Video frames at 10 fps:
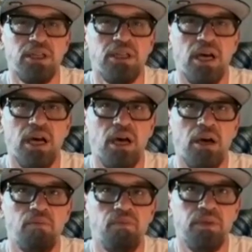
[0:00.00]

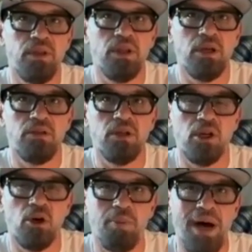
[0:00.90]

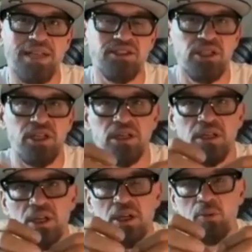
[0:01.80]
kielbasa
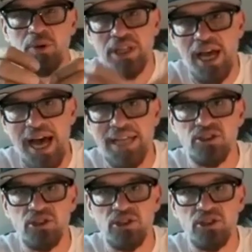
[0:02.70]
with the hots.